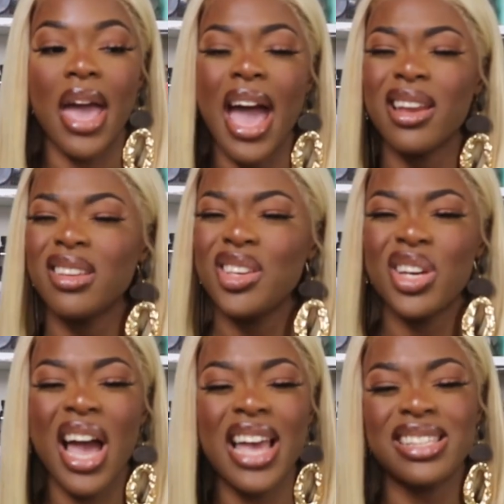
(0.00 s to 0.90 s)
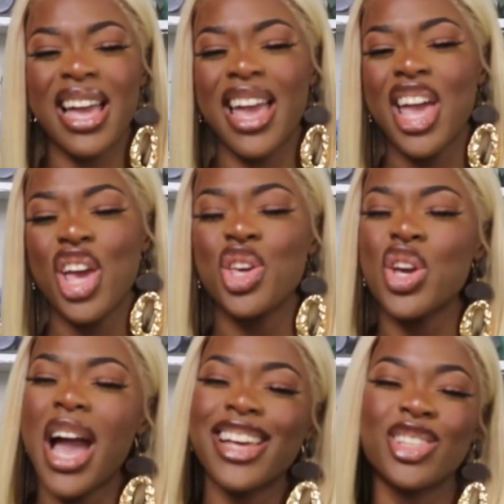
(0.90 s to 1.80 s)
And you
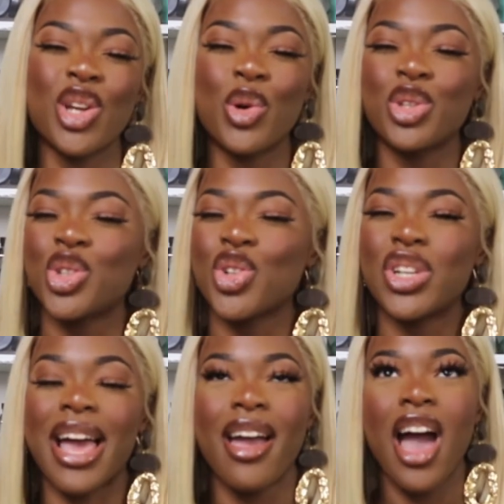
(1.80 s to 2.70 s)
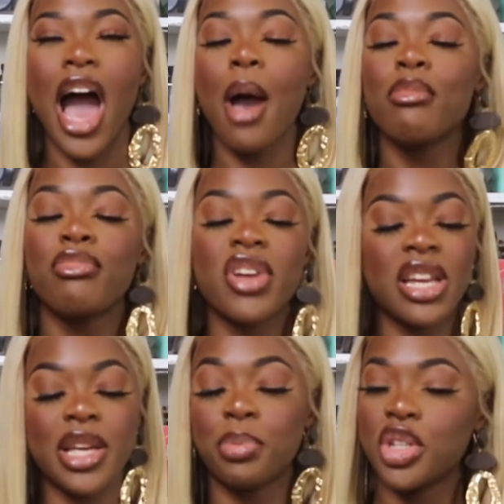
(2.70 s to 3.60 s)
guys know the drill. Like, I'm
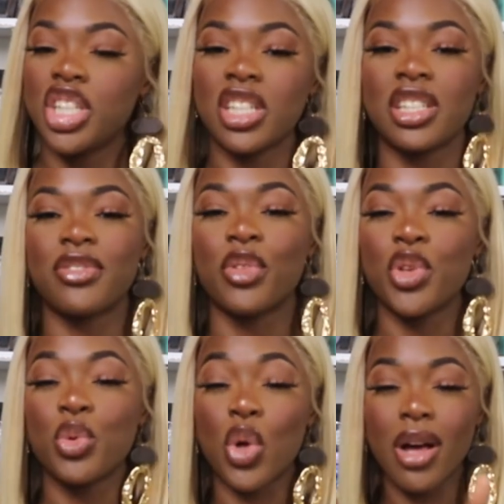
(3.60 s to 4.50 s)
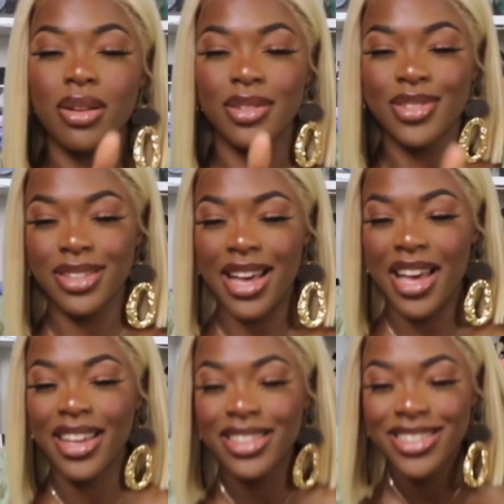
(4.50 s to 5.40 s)
really appreciative of you all. Oh,
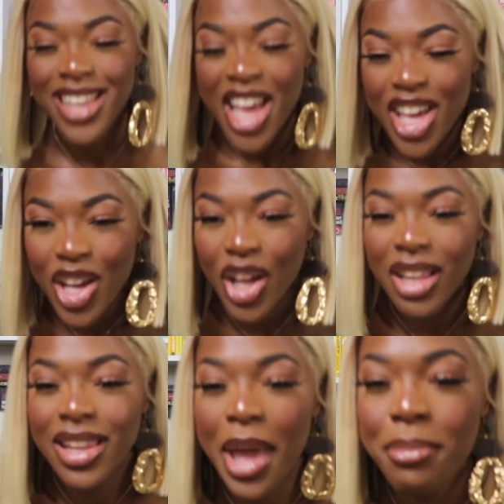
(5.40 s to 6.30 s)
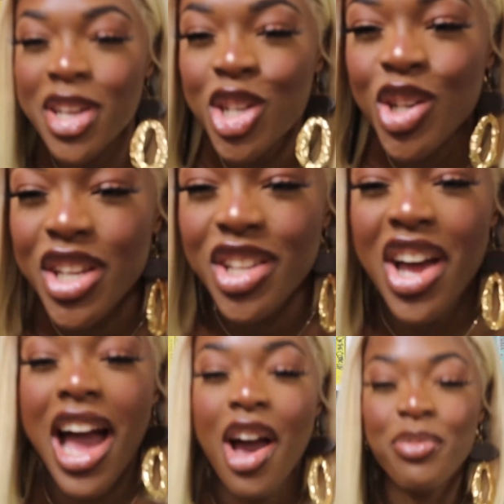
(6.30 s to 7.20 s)
guys, let me show. You know
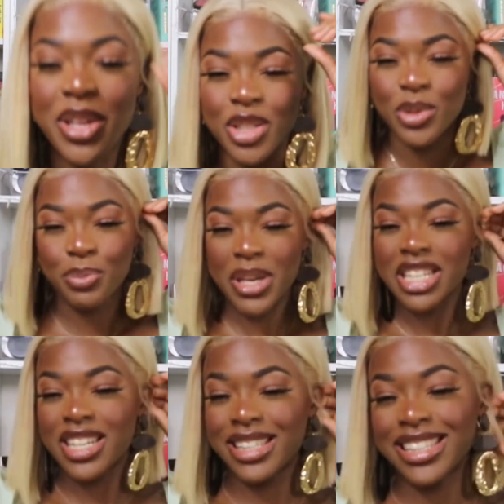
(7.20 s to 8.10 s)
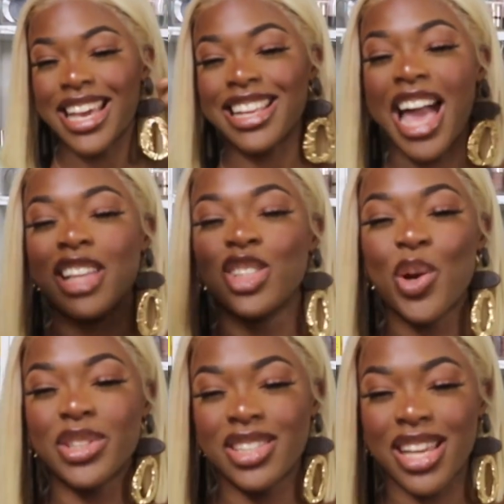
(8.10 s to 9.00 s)
how I've been bitching, saying no